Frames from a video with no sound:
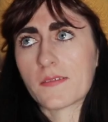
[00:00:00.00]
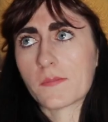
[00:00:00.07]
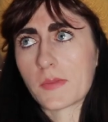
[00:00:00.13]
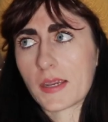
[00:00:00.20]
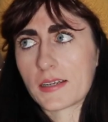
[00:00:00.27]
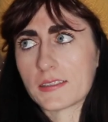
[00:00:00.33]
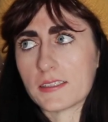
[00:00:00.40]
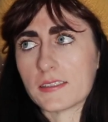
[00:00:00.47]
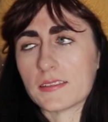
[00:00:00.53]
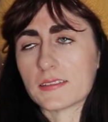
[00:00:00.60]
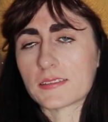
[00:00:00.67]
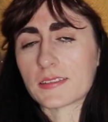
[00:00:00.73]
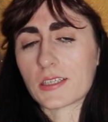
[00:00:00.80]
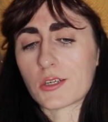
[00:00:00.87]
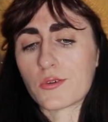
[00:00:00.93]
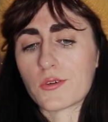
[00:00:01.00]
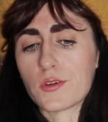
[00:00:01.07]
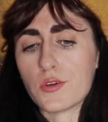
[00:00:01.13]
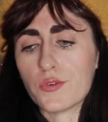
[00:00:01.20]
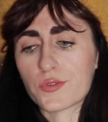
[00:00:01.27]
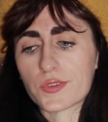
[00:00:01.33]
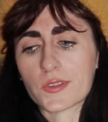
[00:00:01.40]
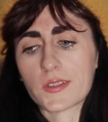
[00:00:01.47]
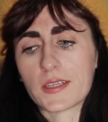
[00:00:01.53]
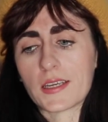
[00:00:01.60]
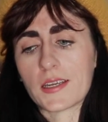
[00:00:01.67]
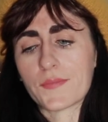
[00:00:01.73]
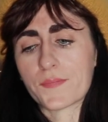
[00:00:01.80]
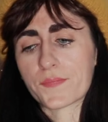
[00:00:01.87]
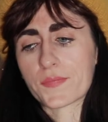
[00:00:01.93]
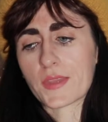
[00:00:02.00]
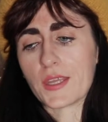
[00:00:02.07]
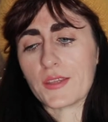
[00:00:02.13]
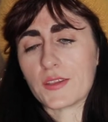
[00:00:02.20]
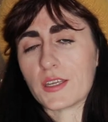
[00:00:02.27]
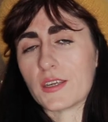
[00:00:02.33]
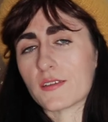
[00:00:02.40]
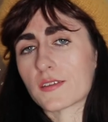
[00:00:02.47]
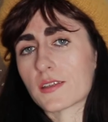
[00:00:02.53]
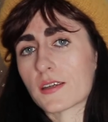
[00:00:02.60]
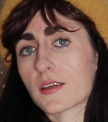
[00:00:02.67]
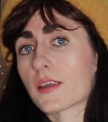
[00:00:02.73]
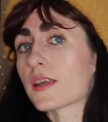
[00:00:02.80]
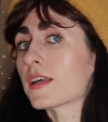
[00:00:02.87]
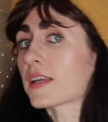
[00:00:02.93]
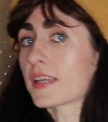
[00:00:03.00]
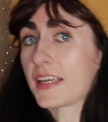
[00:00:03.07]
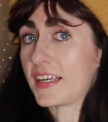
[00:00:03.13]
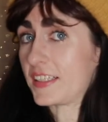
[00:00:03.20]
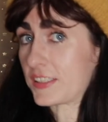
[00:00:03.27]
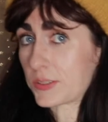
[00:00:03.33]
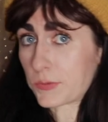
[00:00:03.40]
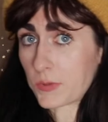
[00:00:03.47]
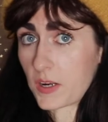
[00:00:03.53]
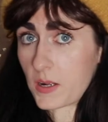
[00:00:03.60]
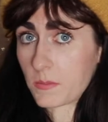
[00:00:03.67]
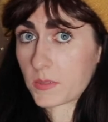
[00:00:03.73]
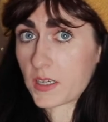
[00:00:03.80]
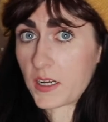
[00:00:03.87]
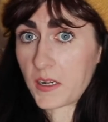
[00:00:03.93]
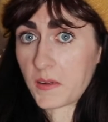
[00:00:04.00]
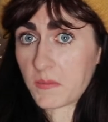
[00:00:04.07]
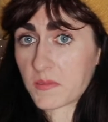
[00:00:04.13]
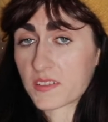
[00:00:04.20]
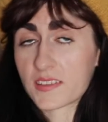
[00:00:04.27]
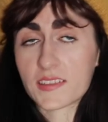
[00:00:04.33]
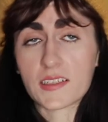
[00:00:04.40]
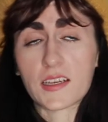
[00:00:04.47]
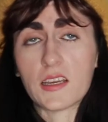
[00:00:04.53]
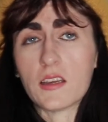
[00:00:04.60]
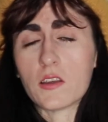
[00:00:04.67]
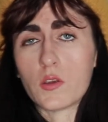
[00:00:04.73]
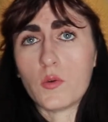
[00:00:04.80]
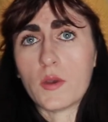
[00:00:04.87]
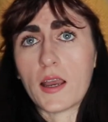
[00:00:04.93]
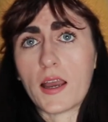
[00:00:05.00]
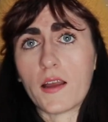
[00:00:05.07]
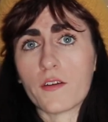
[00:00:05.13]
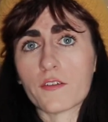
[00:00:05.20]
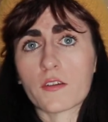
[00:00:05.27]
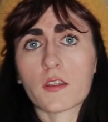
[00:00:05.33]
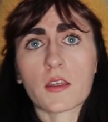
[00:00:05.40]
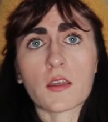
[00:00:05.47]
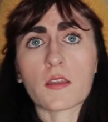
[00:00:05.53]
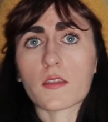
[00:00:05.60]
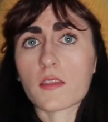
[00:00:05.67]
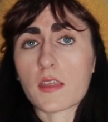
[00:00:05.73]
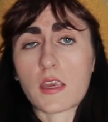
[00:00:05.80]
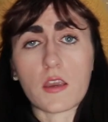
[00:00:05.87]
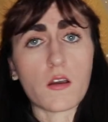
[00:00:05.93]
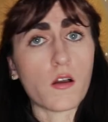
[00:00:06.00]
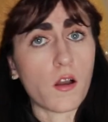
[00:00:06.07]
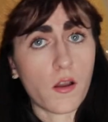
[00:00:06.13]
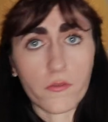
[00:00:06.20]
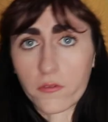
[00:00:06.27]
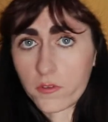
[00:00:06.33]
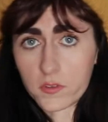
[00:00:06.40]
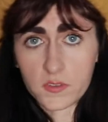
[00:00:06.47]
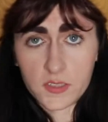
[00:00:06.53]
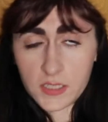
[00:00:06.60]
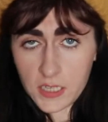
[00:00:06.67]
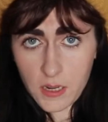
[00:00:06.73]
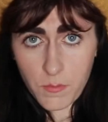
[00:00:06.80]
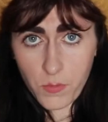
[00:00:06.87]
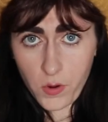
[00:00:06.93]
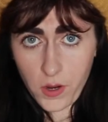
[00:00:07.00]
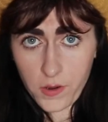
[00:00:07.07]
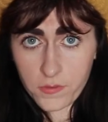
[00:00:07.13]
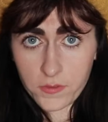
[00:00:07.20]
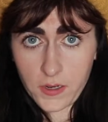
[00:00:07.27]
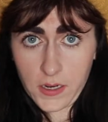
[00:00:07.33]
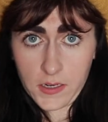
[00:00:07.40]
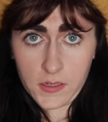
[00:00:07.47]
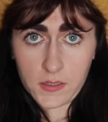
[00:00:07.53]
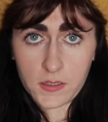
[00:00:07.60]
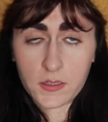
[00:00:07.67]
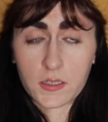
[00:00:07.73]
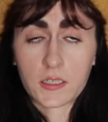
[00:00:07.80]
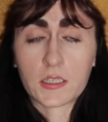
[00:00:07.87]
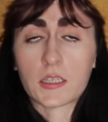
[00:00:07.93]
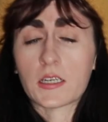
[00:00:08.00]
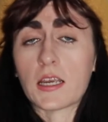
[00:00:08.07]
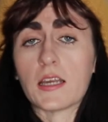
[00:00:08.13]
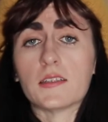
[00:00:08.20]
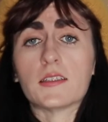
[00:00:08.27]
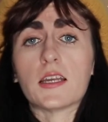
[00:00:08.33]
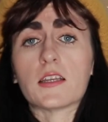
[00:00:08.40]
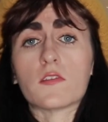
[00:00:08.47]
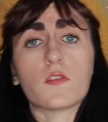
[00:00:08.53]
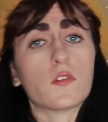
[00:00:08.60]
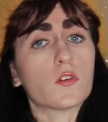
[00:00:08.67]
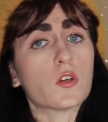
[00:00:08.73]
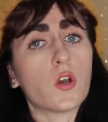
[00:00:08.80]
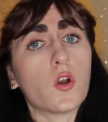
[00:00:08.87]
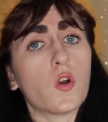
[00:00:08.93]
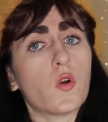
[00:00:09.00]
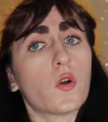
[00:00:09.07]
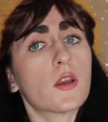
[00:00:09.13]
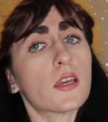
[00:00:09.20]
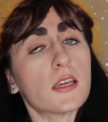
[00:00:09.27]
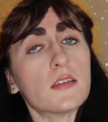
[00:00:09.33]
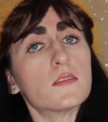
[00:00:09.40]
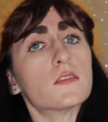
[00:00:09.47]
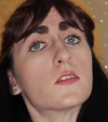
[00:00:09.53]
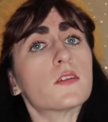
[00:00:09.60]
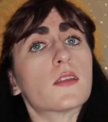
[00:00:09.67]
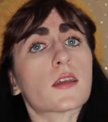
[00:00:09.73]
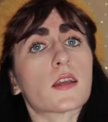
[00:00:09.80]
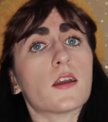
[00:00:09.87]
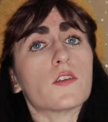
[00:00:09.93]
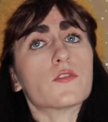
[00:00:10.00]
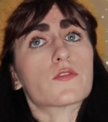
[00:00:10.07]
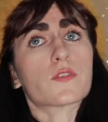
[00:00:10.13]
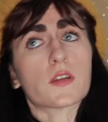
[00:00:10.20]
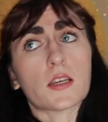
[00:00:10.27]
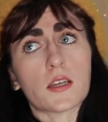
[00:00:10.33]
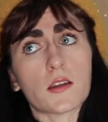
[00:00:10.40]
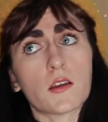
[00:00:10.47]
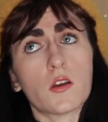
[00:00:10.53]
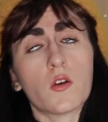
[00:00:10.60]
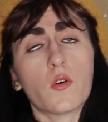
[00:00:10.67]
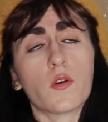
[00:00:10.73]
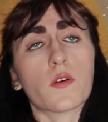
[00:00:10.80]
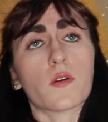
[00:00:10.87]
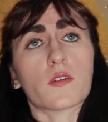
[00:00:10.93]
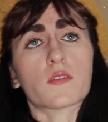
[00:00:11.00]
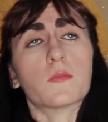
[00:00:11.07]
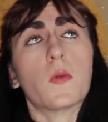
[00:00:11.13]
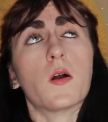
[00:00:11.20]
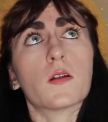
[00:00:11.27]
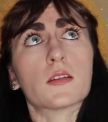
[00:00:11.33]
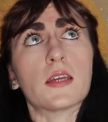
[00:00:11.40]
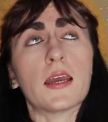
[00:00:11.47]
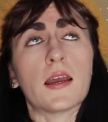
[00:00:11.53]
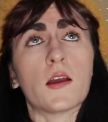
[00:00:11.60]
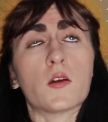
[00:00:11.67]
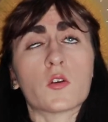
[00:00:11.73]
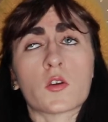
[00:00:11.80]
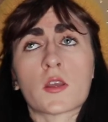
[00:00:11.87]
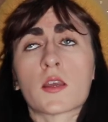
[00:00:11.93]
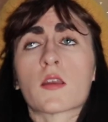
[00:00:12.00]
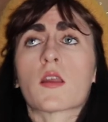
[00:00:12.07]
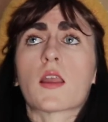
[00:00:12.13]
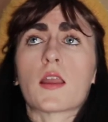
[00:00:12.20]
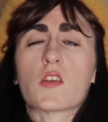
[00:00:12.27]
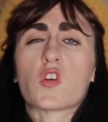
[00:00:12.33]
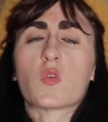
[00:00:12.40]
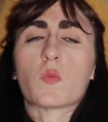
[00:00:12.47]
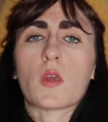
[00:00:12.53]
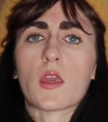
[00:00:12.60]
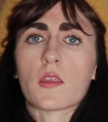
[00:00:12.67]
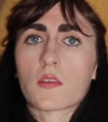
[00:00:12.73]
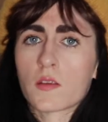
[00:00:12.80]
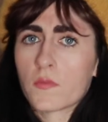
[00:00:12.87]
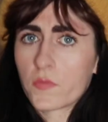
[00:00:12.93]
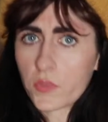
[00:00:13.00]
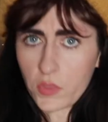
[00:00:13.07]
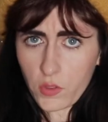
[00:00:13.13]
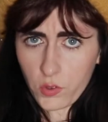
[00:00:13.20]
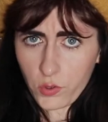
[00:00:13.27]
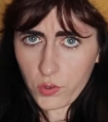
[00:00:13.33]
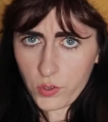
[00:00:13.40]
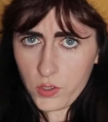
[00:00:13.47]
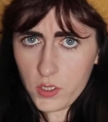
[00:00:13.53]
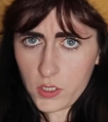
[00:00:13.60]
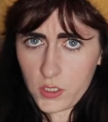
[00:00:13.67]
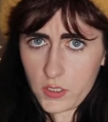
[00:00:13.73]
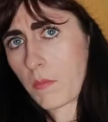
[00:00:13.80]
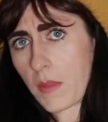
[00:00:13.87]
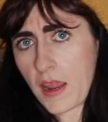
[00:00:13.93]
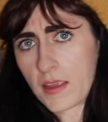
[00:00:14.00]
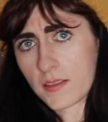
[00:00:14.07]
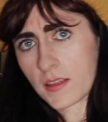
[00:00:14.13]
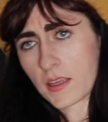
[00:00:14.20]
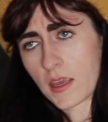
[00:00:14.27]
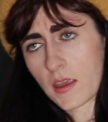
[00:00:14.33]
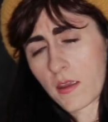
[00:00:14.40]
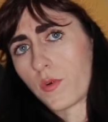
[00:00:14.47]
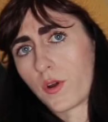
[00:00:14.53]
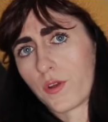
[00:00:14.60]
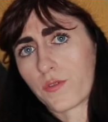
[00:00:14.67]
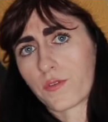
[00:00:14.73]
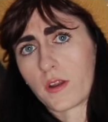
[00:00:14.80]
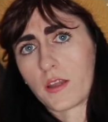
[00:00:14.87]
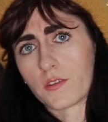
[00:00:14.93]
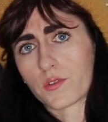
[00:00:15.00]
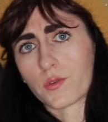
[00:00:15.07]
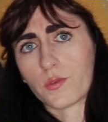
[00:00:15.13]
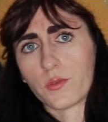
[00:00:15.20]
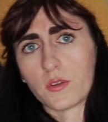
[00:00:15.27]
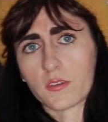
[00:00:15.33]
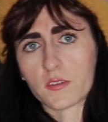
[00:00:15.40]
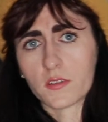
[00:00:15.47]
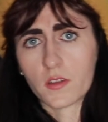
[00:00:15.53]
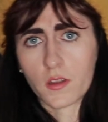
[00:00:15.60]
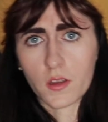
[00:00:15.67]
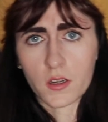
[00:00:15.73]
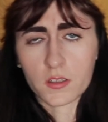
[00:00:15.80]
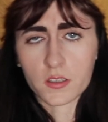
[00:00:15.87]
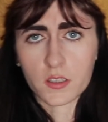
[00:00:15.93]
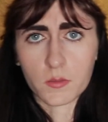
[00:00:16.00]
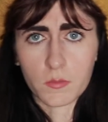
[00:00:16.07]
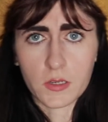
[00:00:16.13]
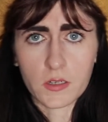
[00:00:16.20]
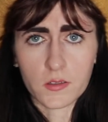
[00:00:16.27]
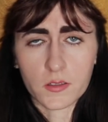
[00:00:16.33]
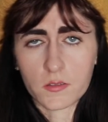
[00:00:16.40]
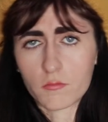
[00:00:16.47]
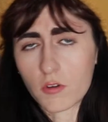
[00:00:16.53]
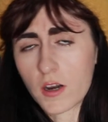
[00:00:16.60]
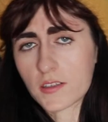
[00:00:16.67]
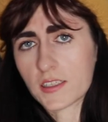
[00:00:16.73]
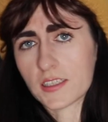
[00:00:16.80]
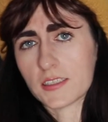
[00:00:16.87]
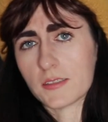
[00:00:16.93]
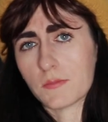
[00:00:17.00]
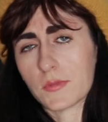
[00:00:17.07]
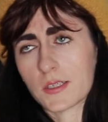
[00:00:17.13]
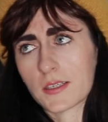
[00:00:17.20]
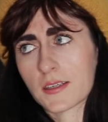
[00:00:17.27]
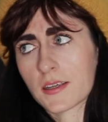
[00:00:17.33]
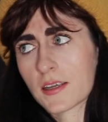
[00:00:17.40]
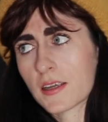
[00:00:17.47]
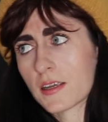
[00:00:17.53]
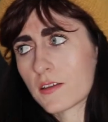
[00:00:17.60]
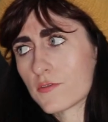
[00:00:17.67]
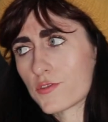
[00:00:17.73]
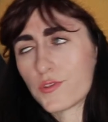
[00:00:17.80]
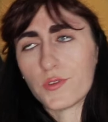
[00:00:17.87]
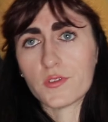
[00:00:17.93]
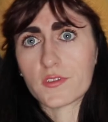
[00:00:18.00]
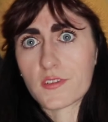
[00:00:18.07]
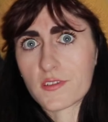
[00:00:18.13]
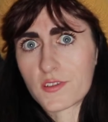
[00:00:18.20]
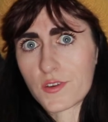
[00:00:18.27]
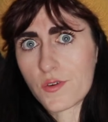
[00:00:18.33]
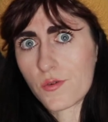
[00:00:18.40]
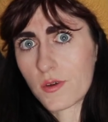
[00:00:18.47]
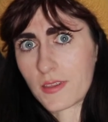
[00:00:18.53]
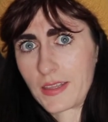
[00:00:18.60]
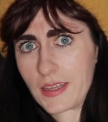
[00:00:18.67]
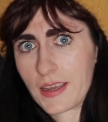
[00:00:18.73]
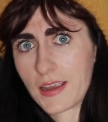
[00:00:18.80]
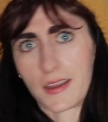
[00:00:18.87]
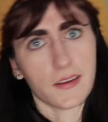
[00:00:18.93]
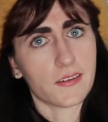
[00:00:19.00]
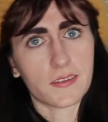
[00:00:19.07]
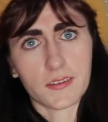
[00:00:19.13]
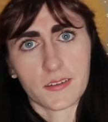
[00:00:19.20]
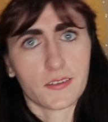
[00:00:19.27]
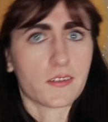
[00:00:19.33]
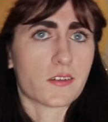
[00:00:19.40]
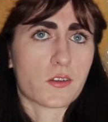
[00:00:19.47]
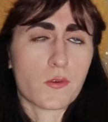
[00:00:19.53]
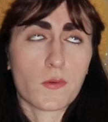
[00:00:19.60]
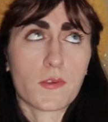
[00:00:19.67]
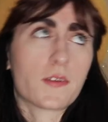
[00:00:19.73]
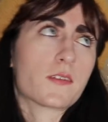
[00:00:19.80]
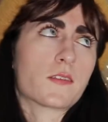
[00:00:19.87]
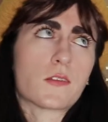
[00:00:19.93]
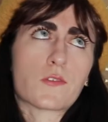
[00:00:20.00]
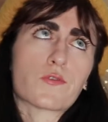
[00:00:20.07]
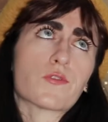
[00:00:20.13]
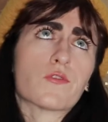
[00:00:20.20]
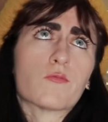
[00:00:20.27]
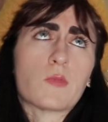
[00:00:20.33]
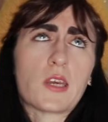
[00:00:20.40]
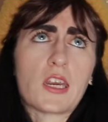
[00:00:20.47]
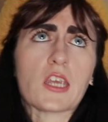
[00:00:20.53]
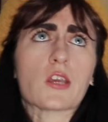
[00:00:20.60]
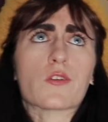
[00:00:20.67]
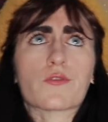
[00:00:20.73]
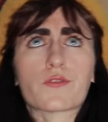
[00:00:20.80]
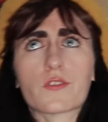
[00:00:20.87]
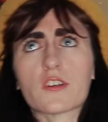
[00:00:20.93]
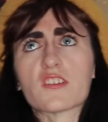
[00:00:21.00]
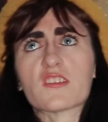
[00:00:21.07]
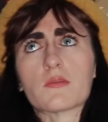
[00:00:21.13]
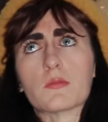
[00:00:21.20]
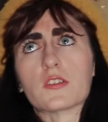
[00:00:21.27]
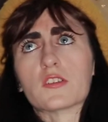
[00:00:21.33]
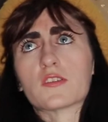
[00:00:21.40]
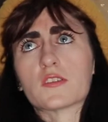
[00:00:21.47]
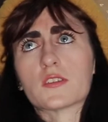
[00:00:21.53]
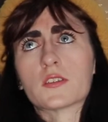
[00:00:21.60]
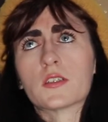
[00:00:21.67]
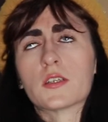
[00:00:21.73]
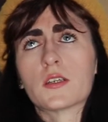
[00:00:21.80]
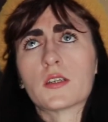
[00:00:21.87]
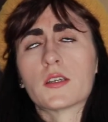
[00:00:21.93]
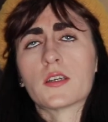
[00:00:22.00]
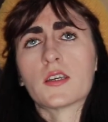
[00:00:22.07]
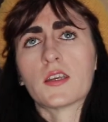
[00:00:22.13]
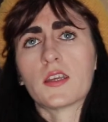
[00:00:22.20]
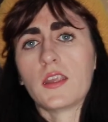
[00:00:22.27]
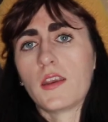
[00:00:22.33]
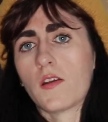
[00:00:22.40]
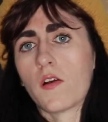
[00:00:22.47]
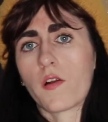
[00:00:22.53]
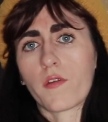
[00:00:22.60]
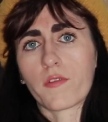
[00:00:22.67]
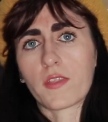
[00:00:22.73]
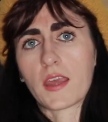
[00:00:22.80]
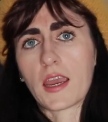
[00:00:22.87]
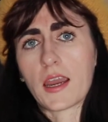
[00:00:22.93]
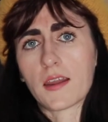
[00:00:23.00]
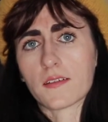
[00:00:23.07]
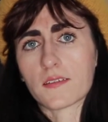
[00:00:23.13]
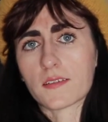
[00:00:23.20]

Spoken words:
Because you usually, in these kinds of rom-coms, you have the awful city boyfriend, and then you go into the country or a small town and you meet the good, manly boyfriend who is non-committal and rugged but chooses you in the end, and you learn the true meaning of Christmas and all of that.